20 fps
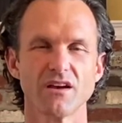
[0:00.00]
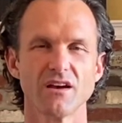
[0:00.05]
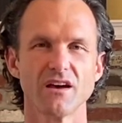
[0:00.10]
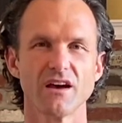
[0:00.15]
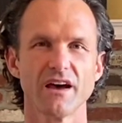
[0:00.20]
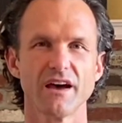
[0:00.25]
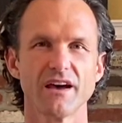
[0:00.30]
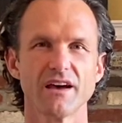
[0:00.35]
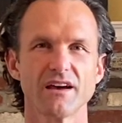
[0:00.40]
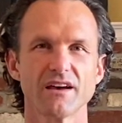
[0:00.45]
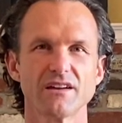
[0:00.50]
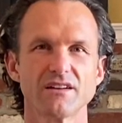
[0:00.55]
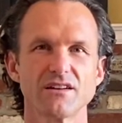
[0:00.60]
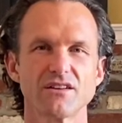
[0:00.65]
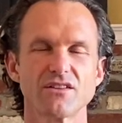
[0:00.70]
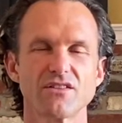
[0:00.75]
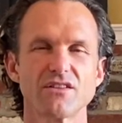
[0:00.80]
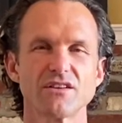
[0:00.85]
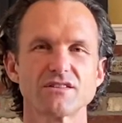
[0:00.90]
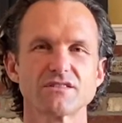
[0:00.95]
And
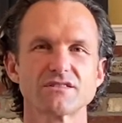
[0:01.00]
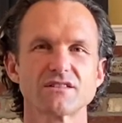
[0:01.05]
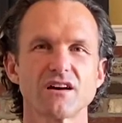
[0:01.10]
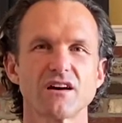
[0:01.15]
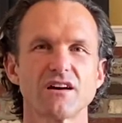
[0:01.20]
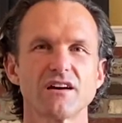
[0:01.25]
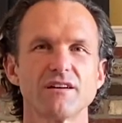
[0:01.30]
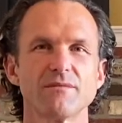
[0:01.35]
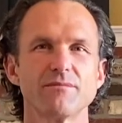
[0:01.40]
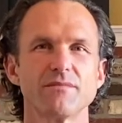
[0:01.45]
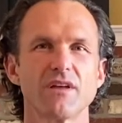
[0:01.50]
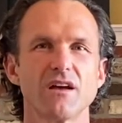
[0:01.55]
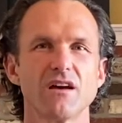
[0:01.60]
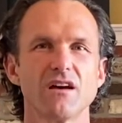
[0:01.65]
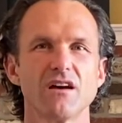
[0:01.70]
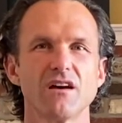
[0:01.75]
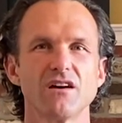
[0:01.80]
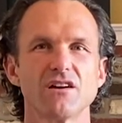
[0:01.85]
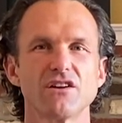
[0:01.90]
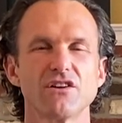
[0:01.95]
this time,
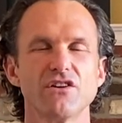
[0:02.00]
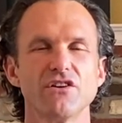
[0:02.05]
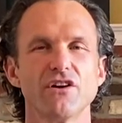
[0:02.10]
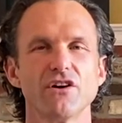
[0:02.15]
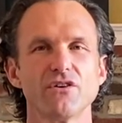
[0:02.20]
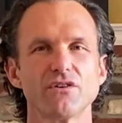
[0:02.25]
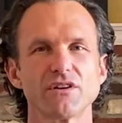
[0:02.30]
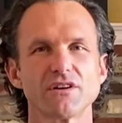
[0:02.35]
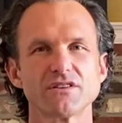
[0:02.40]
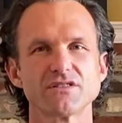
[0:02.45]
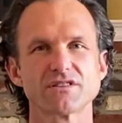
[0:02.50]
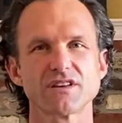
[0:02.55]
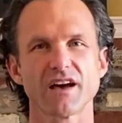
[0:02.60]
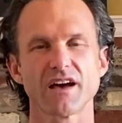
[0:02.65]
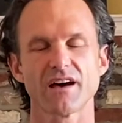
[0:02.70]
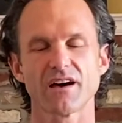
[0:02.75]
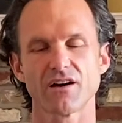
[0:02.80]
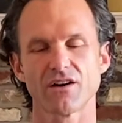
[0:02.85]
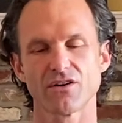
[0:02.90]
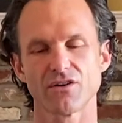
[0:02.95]
notice
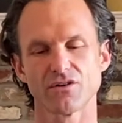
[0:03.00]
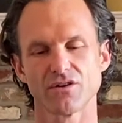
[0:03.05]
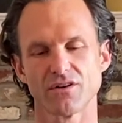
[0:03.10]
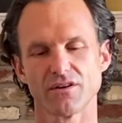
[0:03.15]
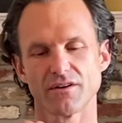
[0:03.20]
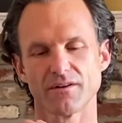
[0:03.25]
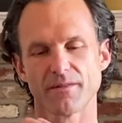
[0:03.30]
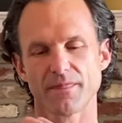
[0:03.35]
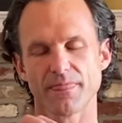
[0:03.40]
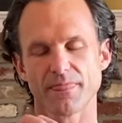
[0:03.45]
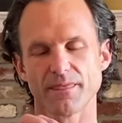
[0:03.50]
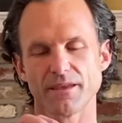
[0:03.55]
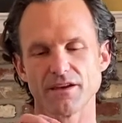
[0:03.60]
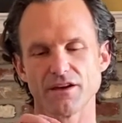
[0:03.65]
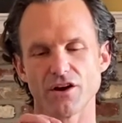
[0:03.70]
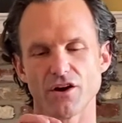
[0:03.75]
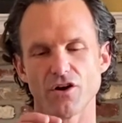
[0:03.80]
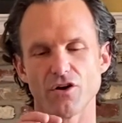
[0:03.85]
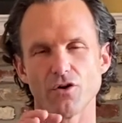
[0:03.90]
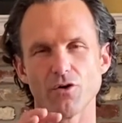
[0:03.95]
how the
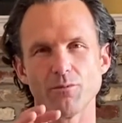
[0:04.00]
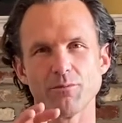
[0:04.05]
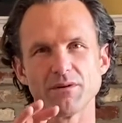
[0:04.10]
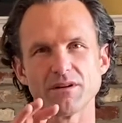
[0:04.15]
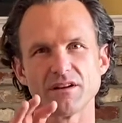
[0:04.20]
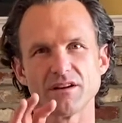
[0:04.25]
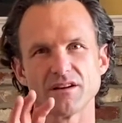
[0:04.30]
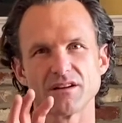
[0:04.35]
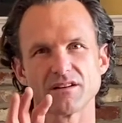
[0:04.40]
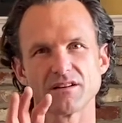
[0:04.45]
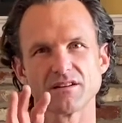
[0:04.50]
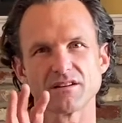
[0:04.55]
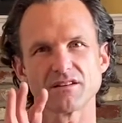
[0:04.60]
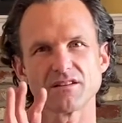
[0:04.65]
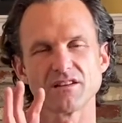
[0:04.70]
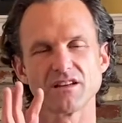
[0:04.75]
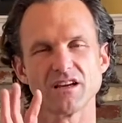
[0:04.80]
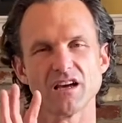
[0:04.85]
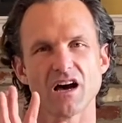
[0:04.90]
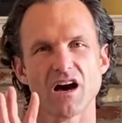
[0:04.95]
opening,
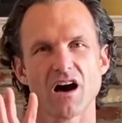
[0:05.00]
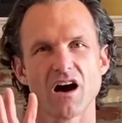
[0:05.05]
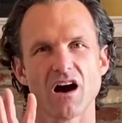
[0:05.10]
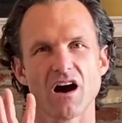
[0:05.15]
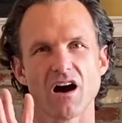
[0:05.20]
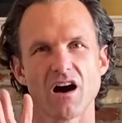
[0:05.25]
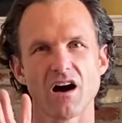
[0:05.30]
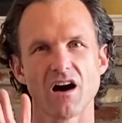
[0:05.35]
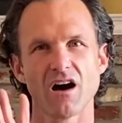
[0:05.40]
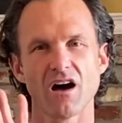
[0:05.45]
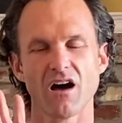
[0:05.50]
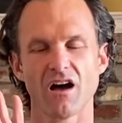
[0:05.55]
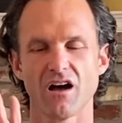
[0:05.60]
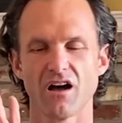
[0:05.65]
the ah,